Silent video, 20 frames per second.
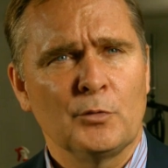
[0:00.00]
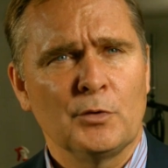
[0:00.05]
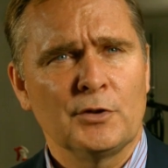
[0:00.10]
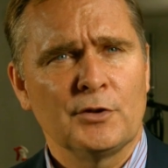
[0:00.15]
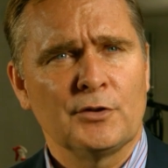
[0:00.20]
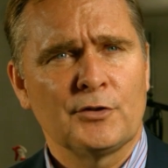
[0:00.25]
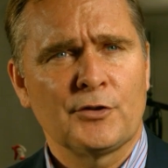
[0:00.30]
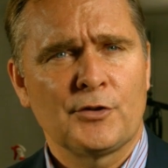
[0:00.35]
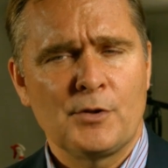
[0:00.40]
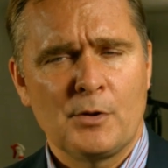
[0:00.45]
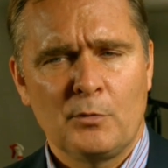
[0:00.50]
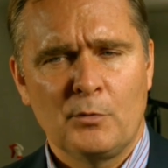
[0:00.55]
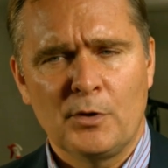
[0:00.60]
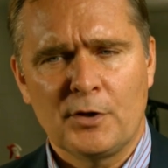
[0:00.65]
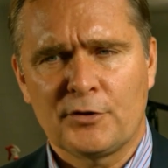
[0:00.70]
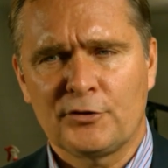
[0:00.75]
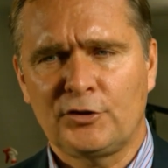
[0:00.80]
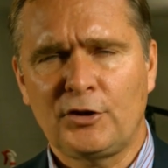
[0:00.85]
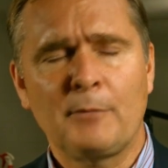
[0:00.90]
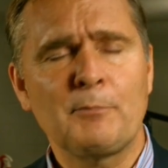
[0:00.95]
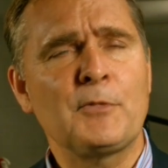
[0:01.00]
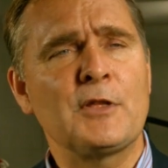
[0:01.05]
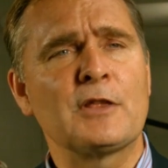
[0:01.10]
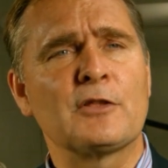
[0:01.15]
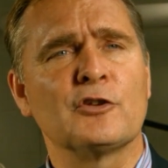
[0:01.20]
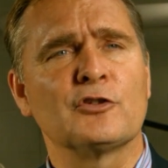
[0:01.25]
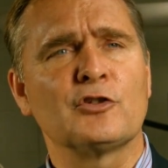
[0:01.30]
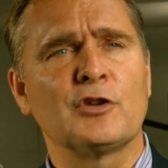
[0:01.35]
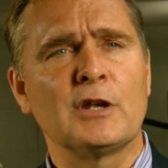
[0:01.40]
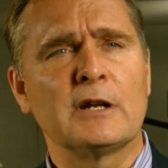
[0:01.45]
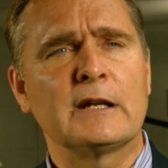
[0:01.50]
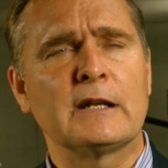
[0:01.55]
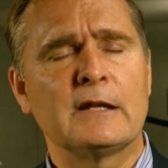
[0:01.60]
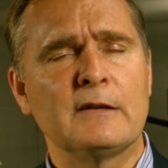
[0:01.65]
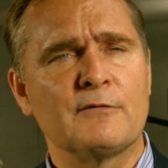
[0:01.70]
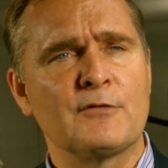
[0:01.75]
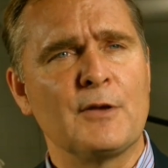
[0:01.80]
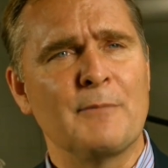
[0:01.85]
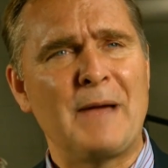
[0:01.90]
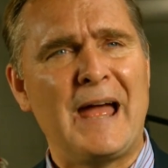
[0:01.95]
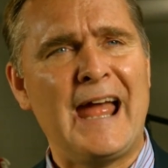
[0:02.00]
with, with something that's going to give them